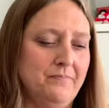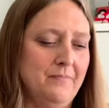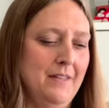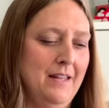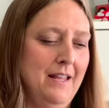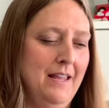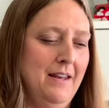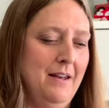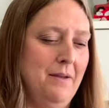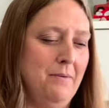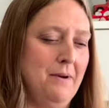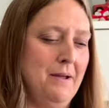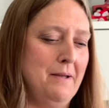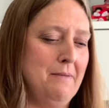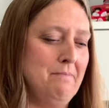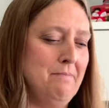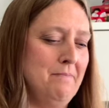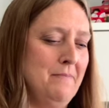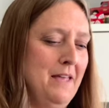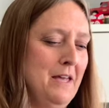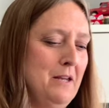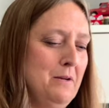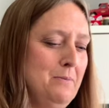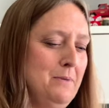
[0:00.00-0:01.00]
anyway,
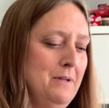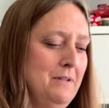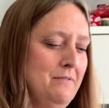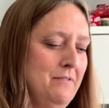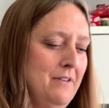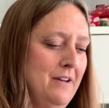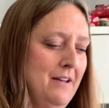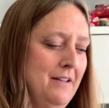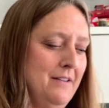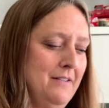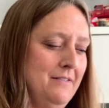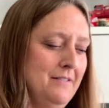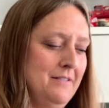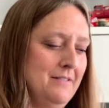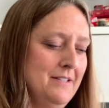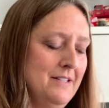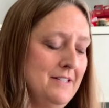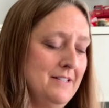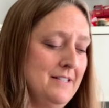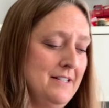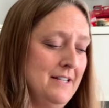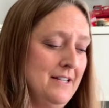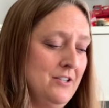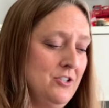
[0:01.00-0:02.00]
that'll be fun to
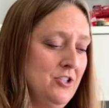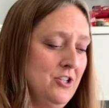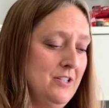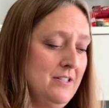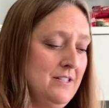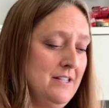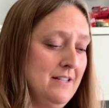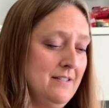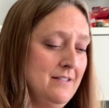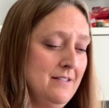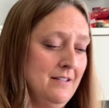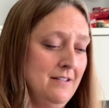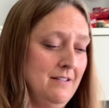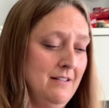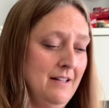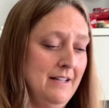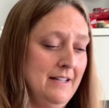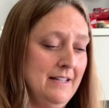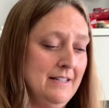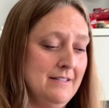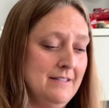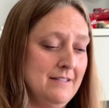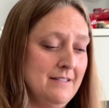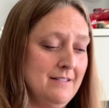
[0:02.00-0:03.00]
stitch. It does look
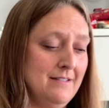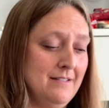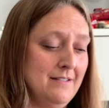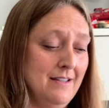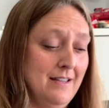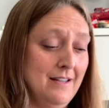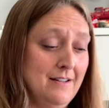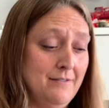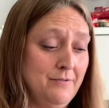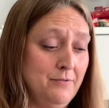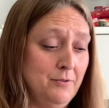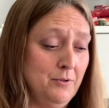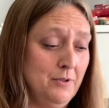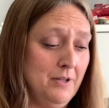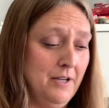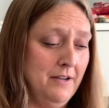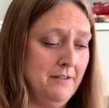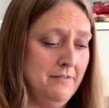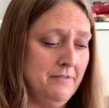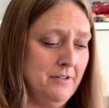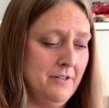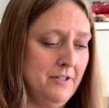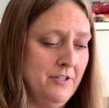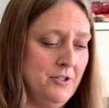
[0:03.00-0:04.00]
like it's kind of full
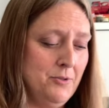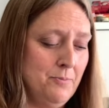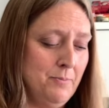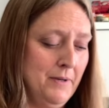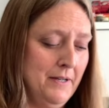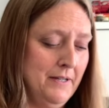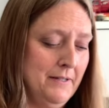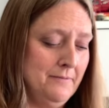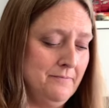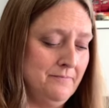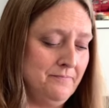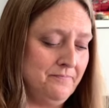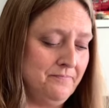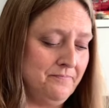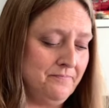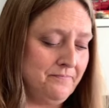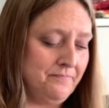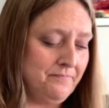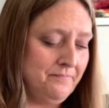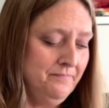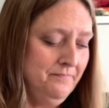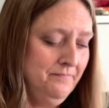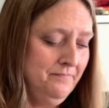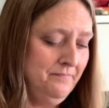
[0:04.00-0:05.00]
coverage, but
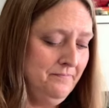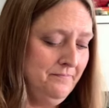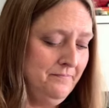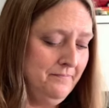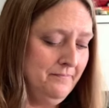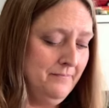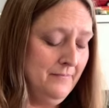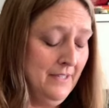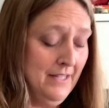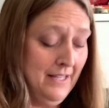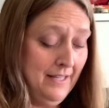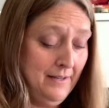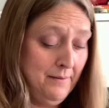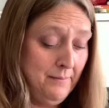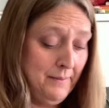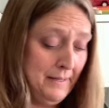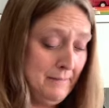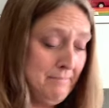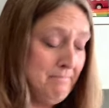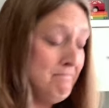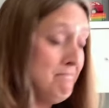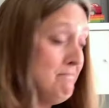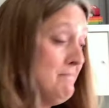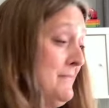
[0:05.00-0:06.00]

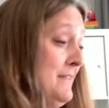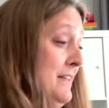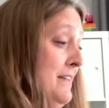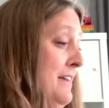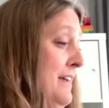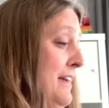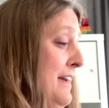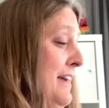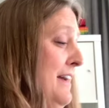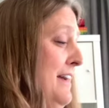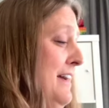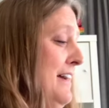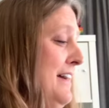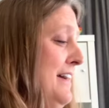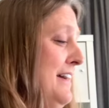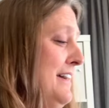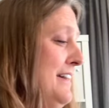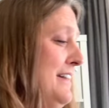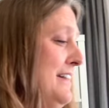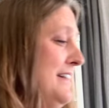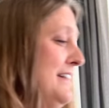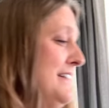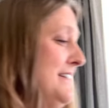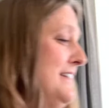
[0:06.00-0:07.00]
anyway,
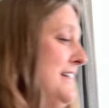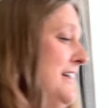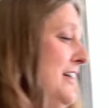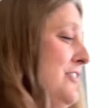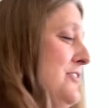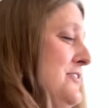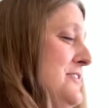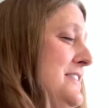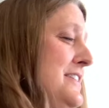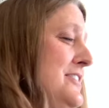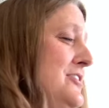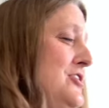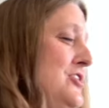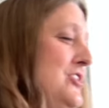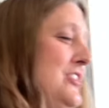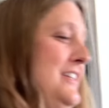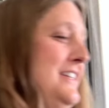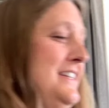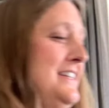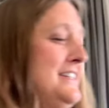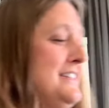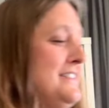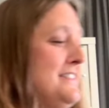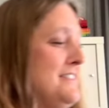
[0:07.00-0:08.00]
all
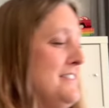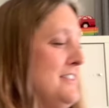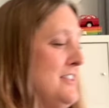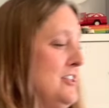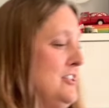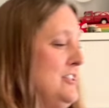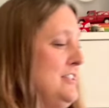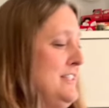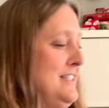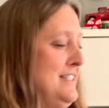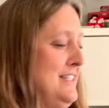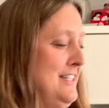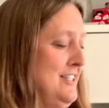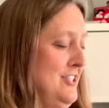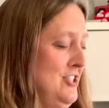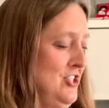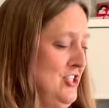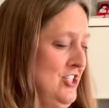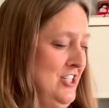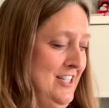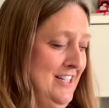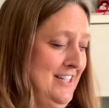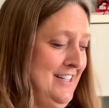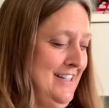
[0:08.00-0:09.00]
stitching is good
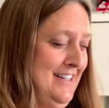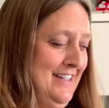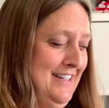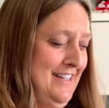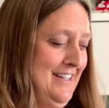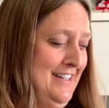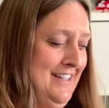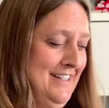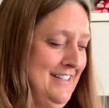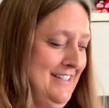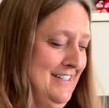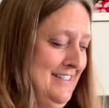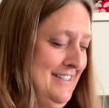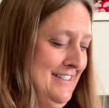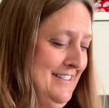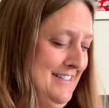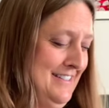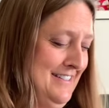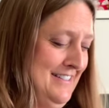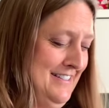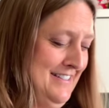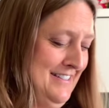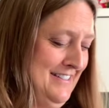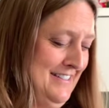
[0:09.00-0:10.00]
stitching.
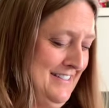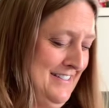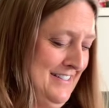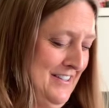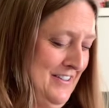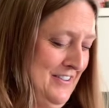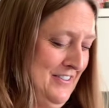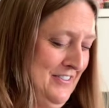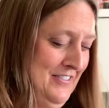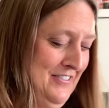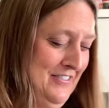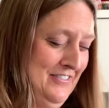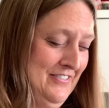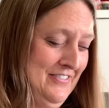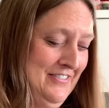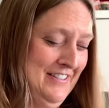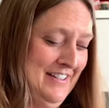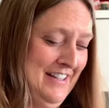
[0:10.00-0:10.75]
So,